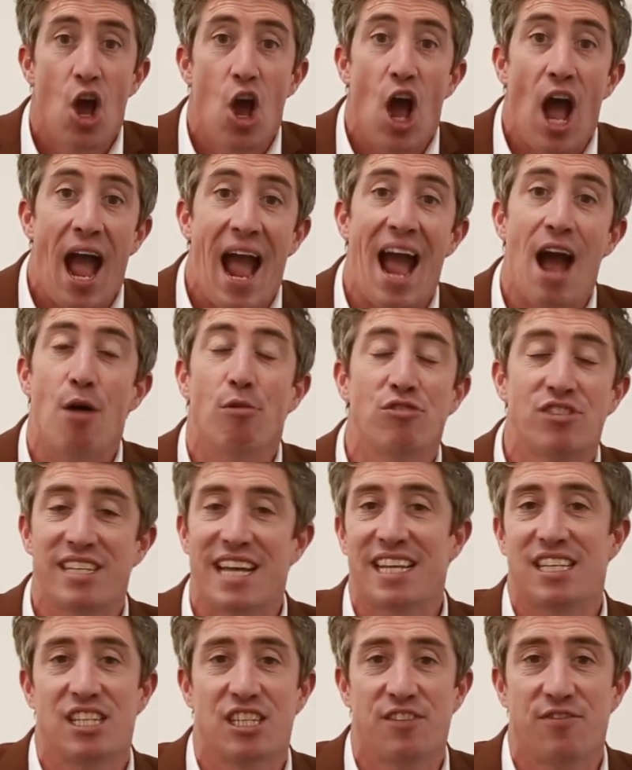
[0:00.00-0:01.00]
How
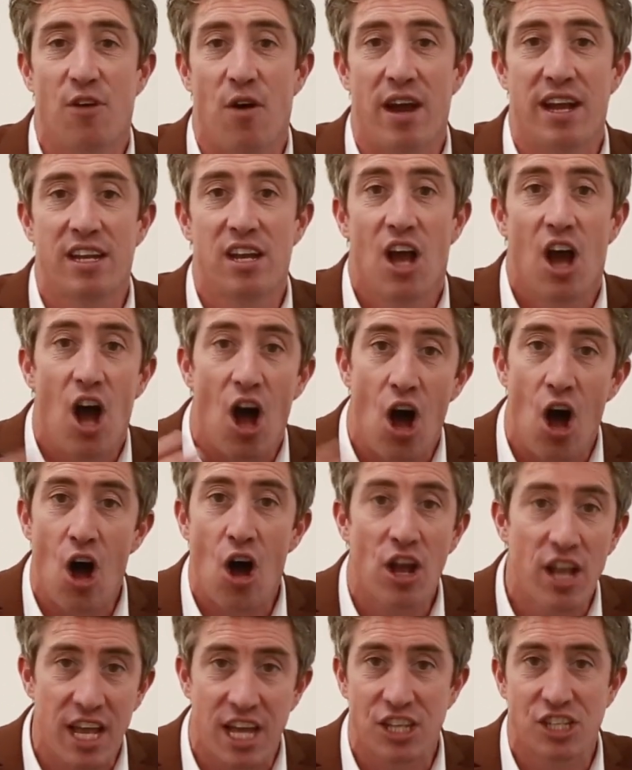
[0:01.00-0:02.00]
satisfied
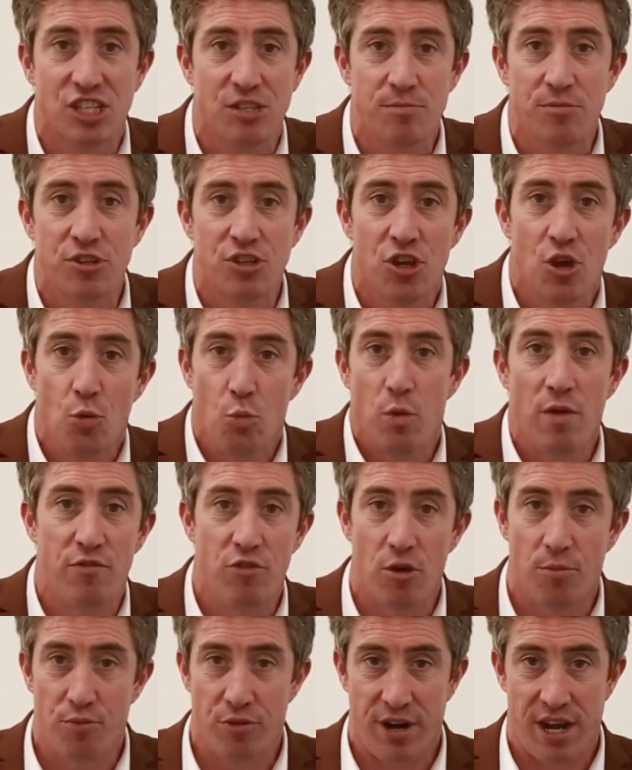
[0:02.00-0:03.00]
are customers with
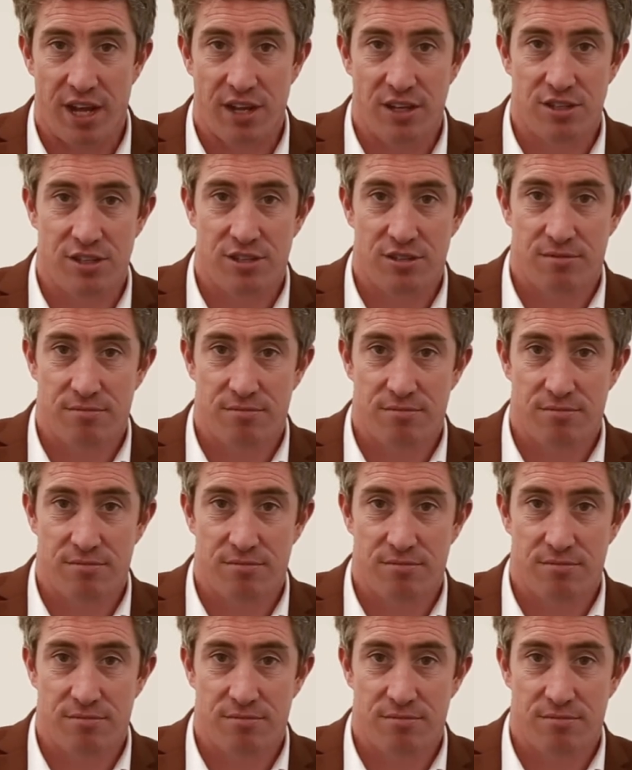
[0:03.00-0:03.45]
your product?